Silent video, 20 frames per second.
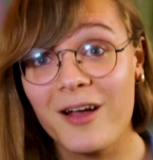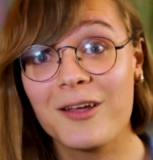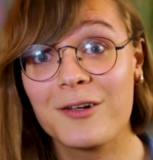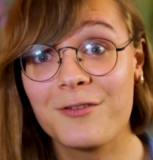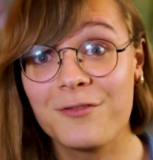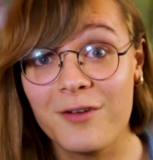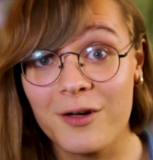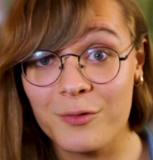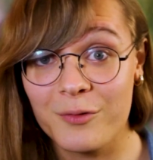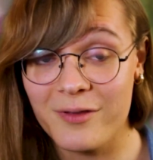not
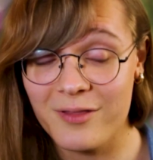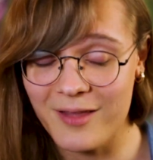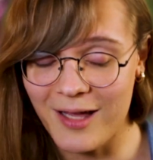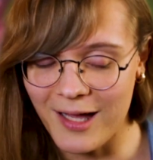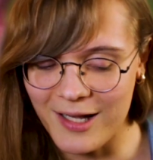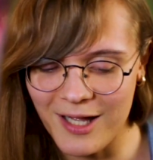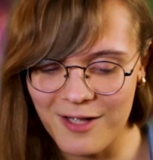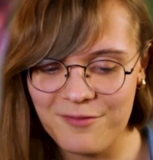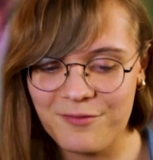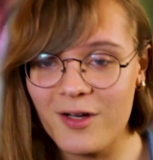gonna fuck with
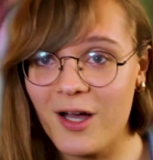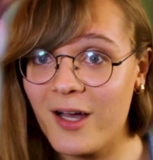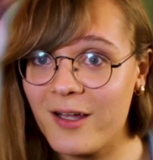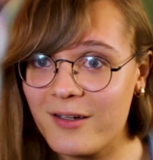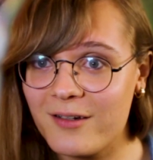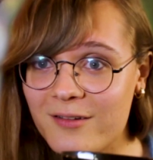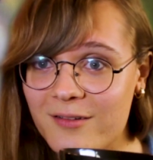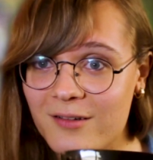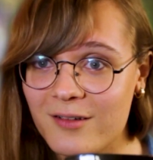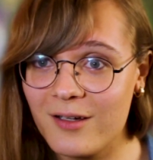that. I've
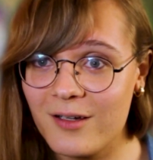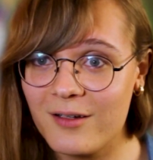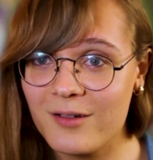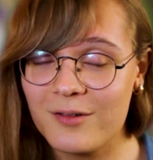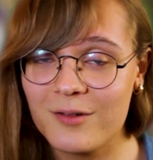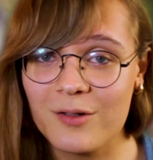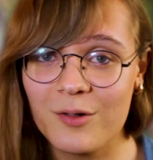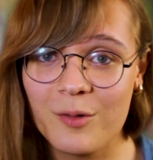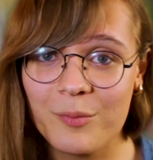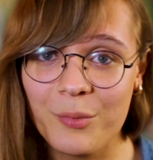got
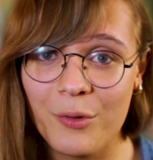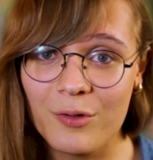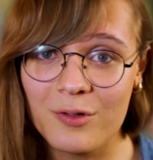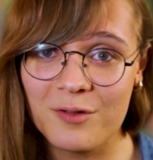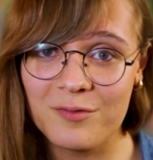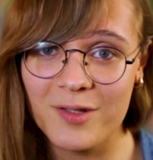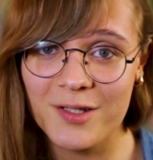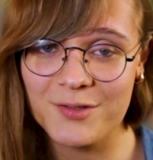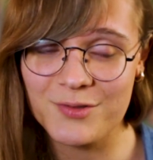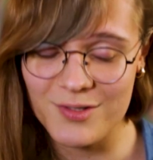a bowl
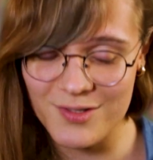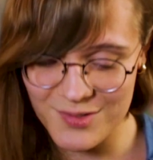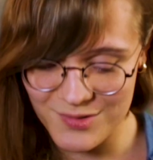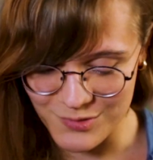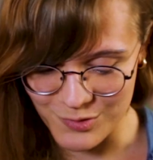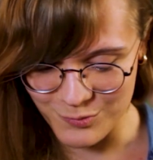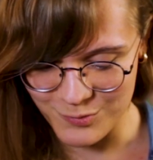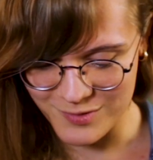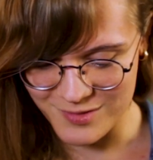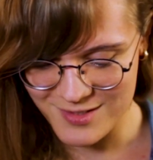of lentil
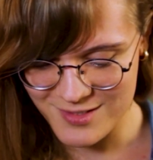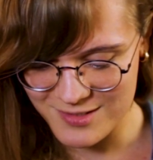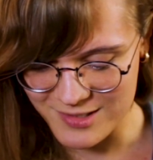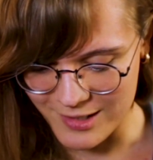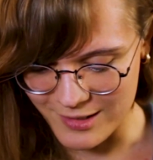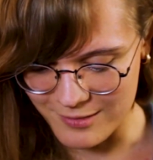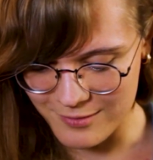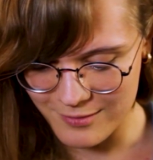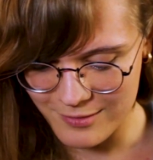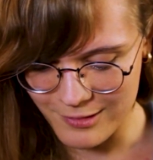soup
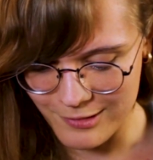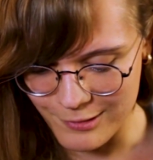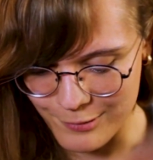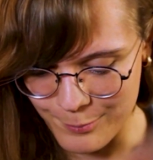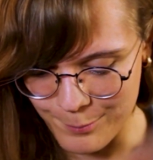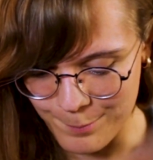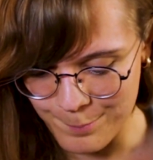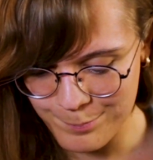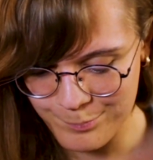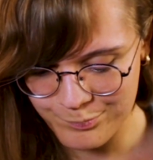instead.
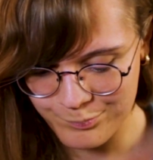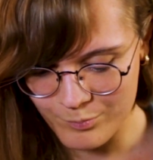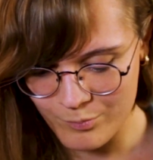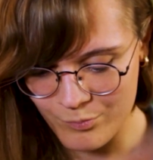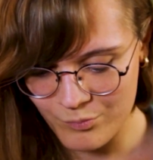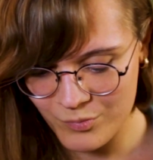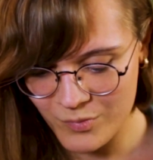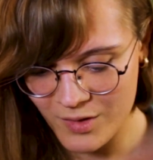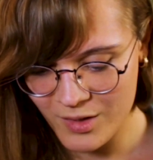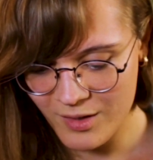Um,
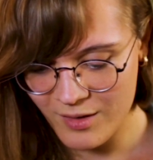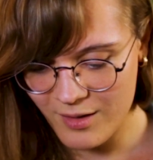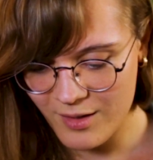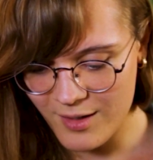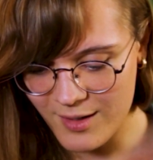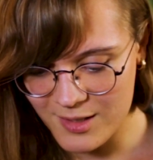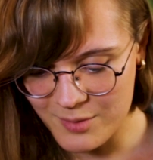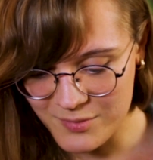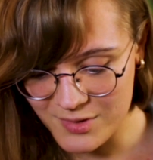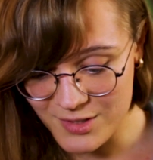
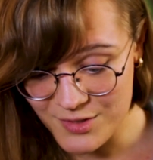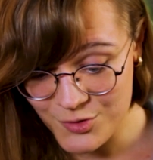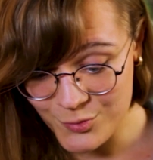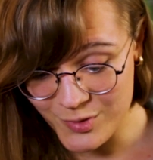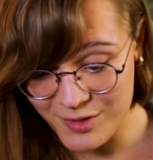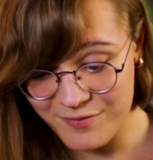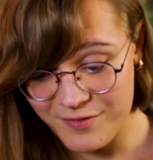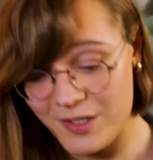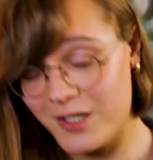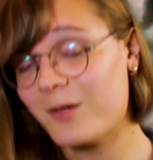and I'm gonna do
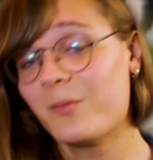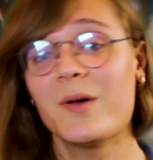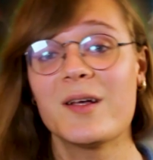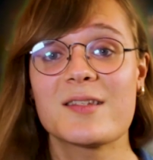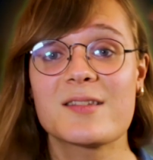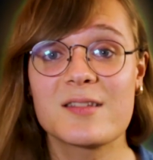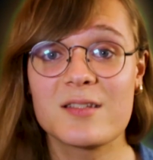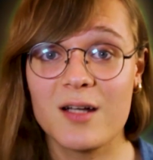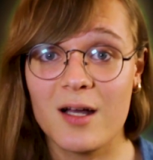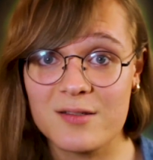my very
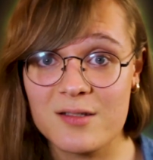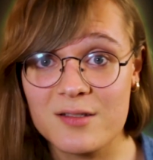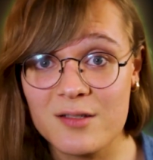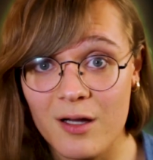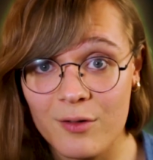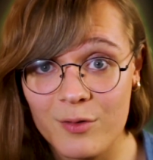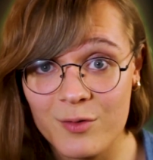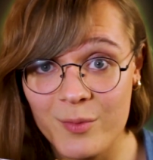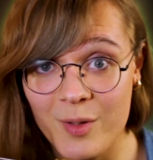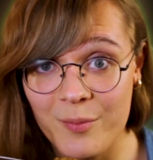best not to
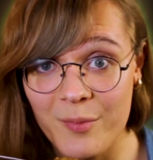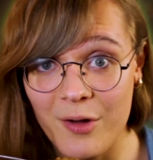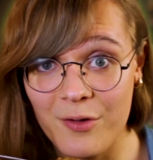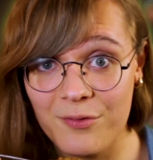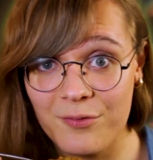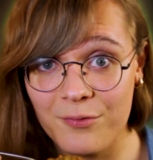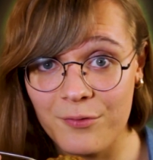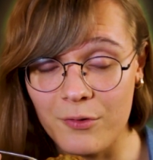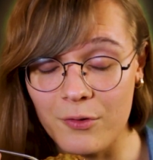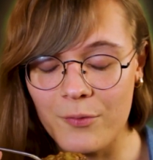talk with my
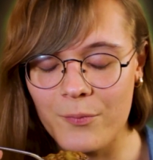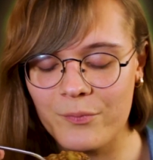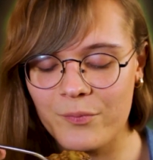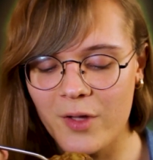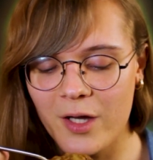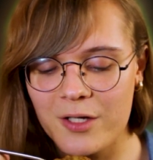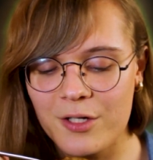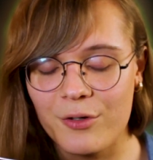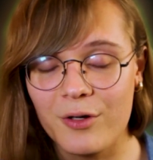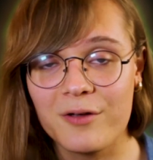mouth full.
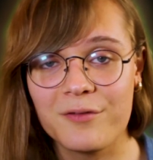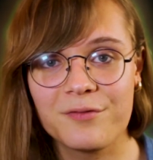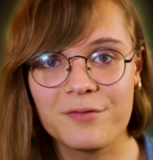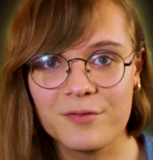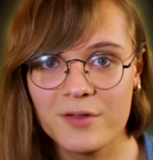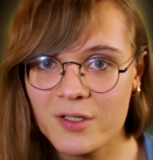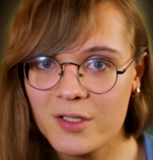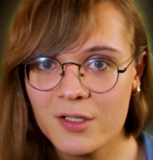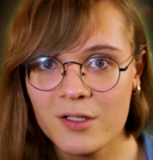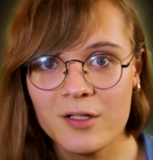I know I've
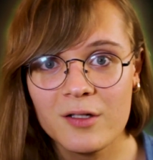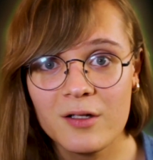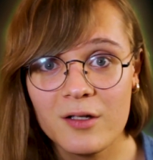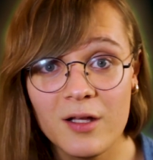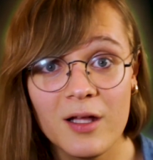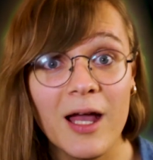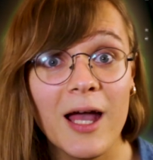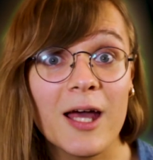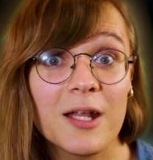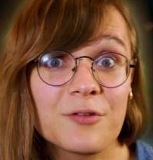
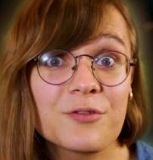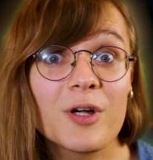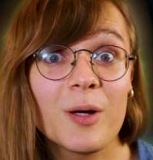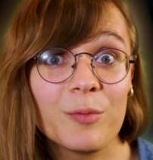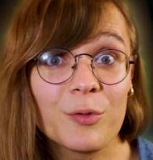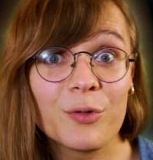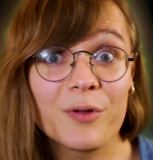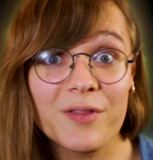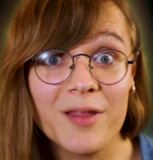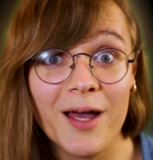had
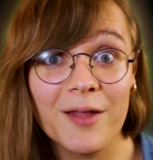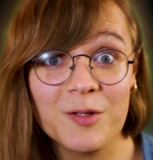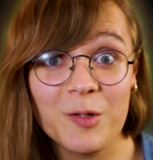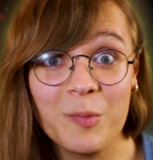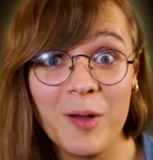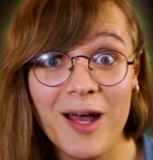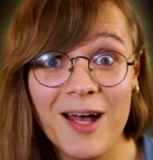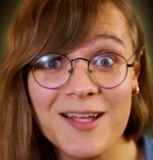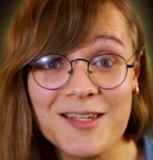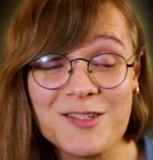trouble with that in
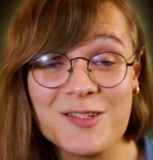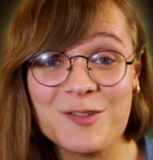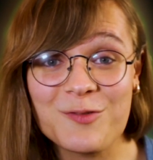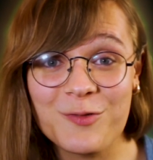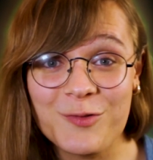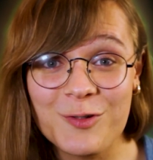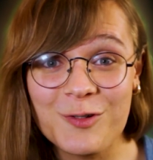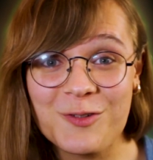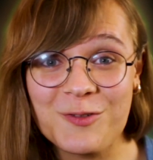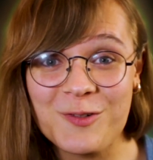the past,
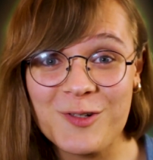feel